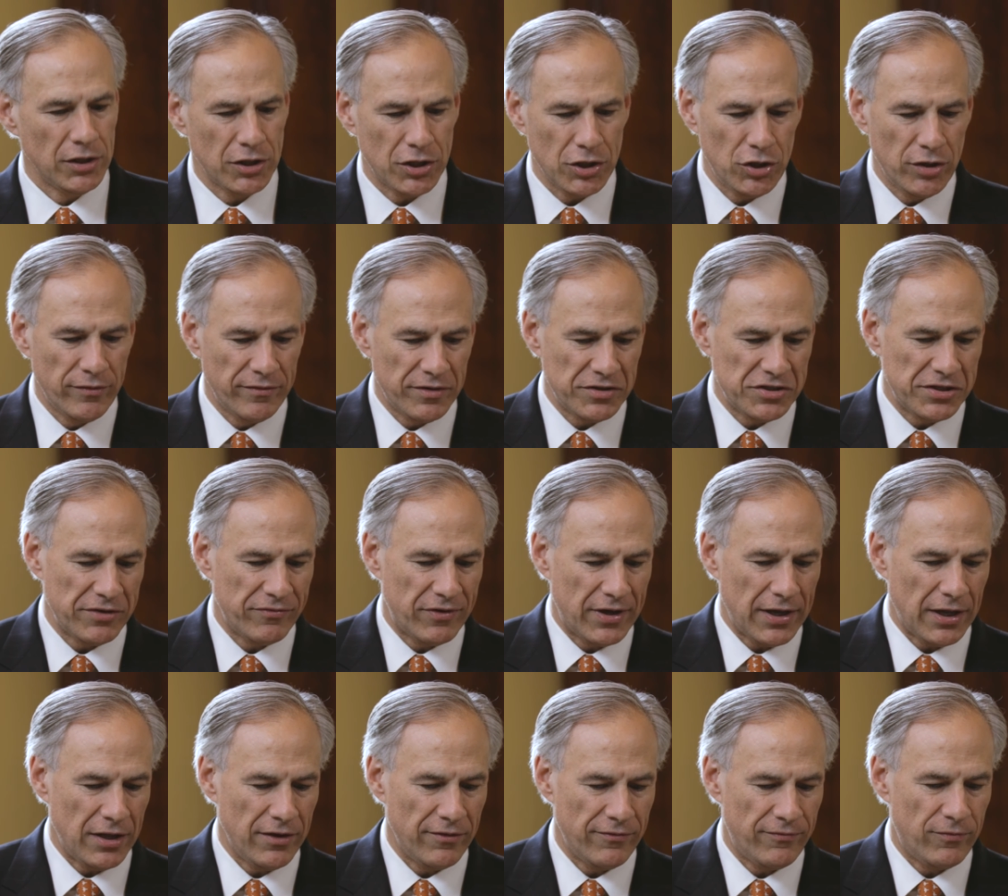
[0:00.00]
Look at University of
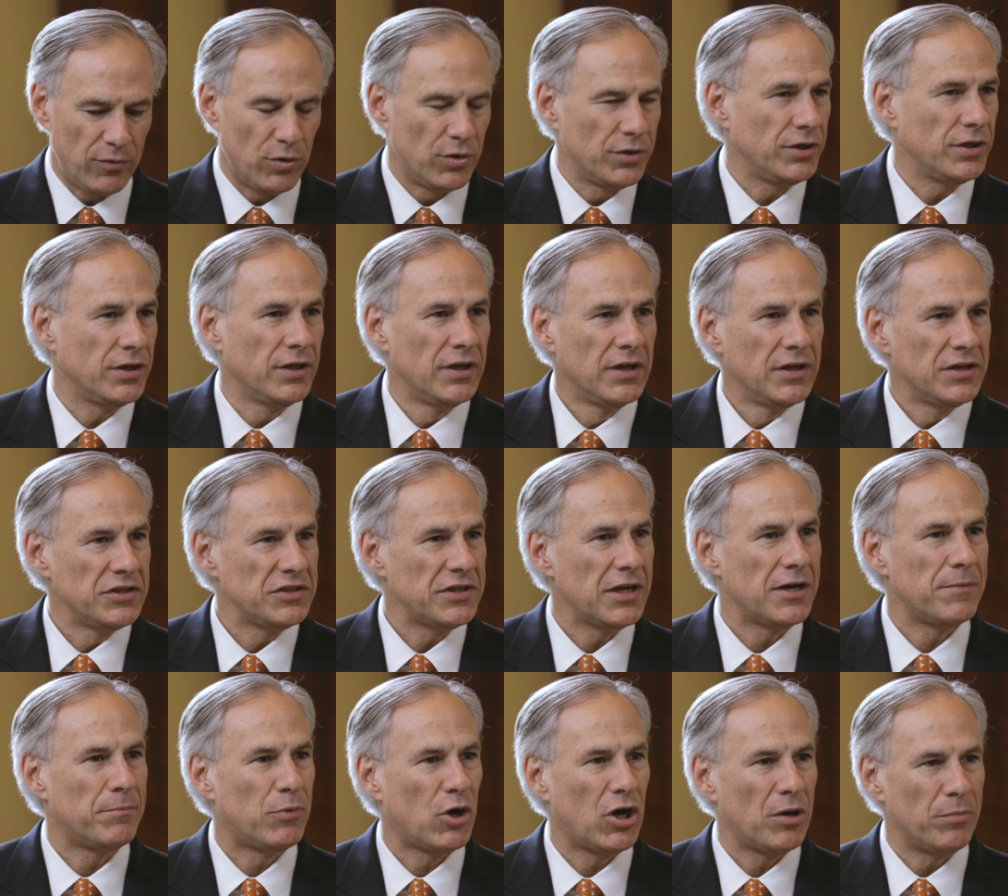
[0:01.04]
California,
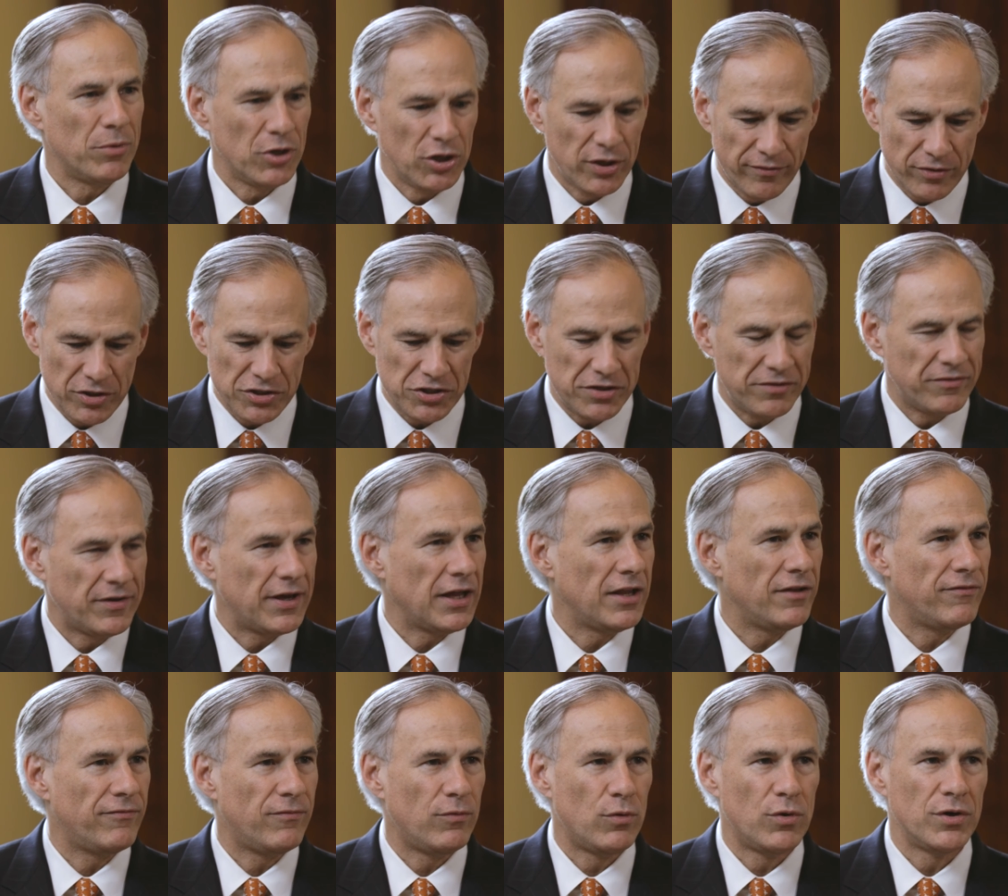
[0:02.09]
Santa Barbara, University of
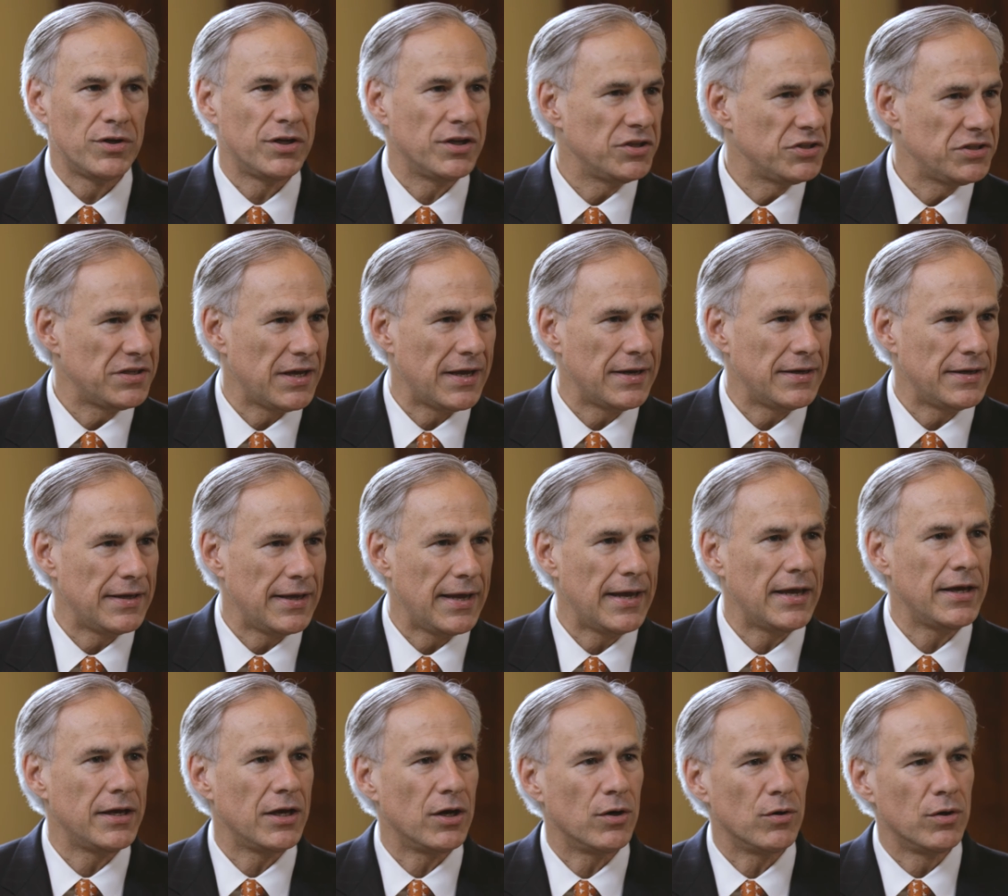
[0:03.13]
California, San
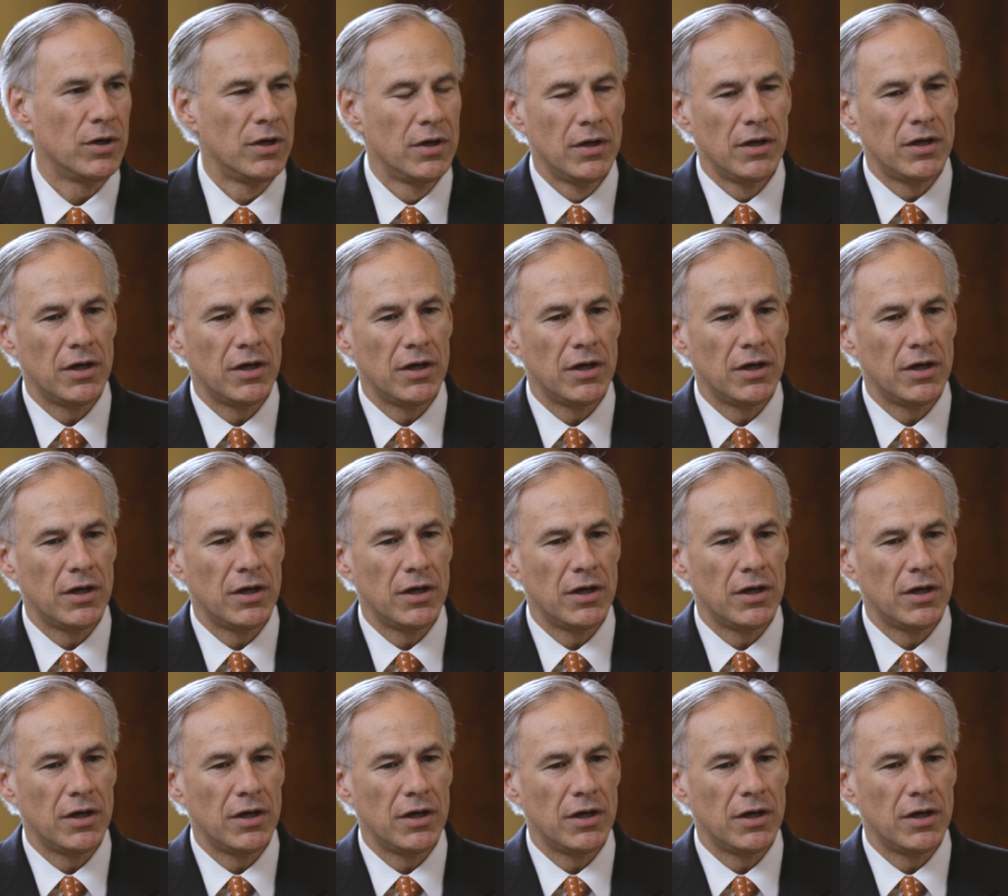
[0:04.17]
Diego.